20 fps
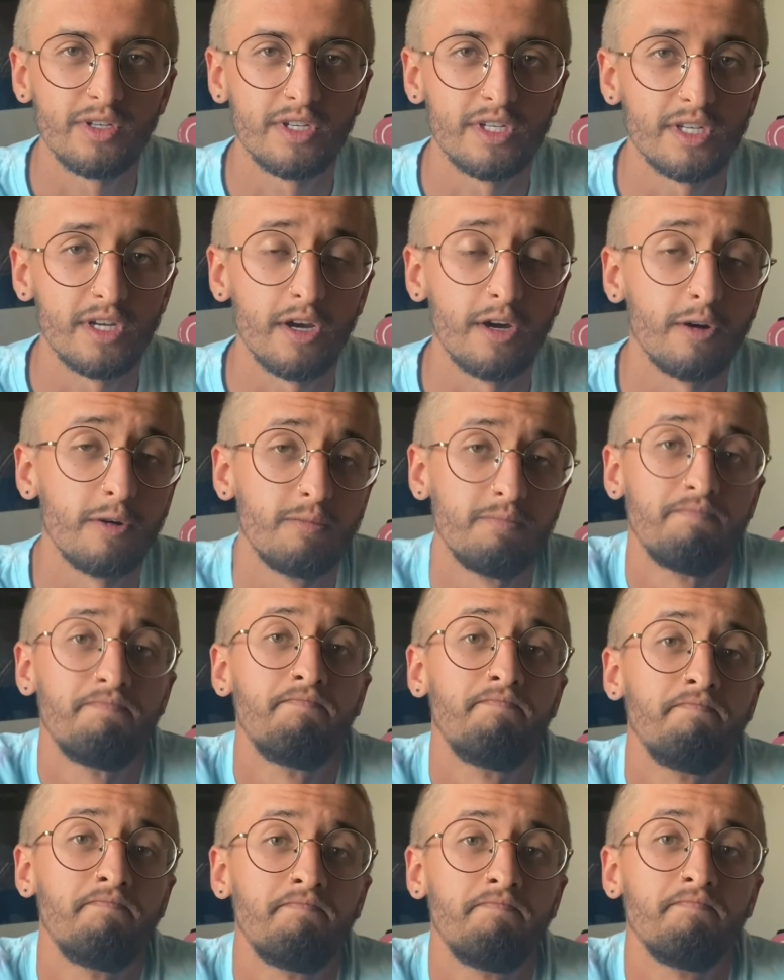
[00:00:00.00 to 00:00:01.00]
so
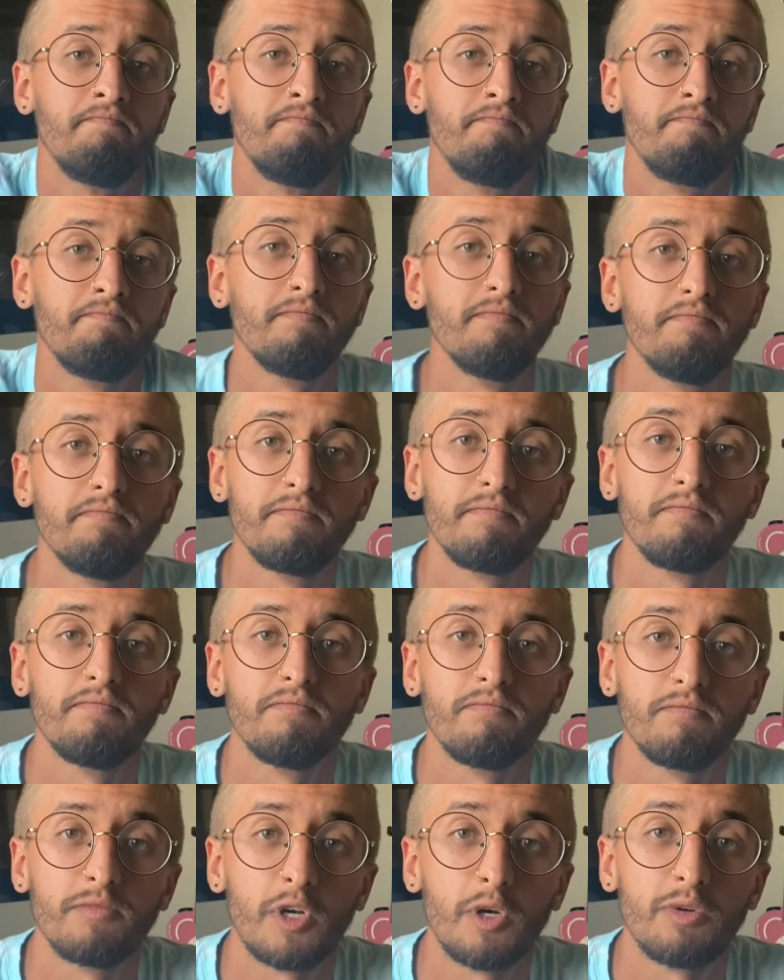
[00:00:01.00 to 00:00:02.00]

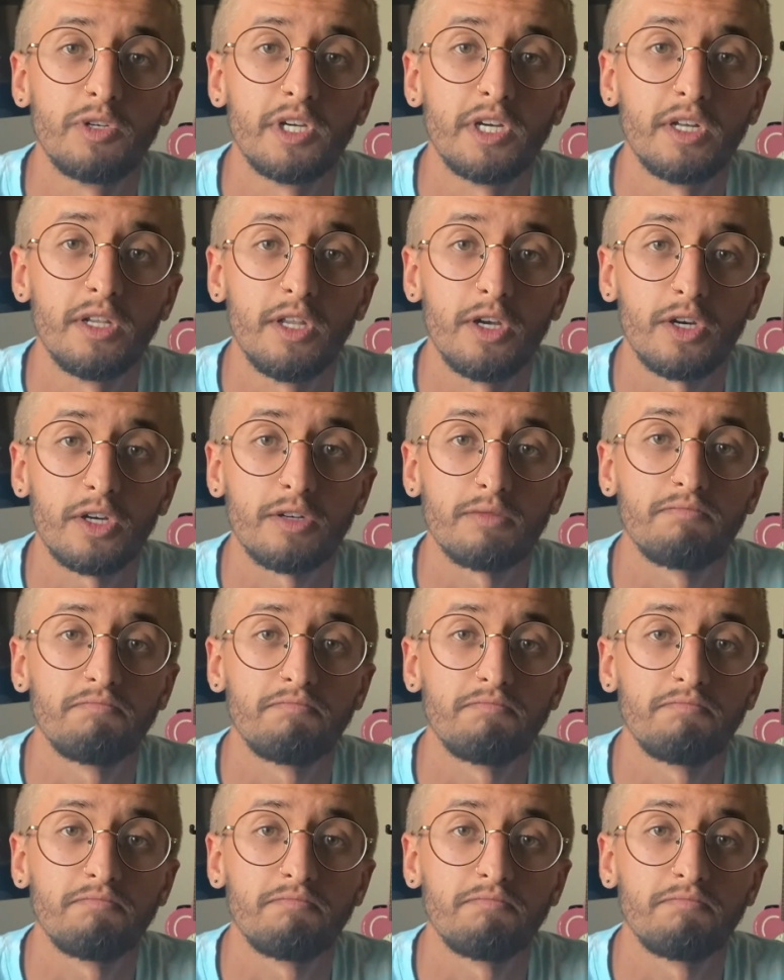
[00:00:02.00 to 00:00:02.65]
go take a look.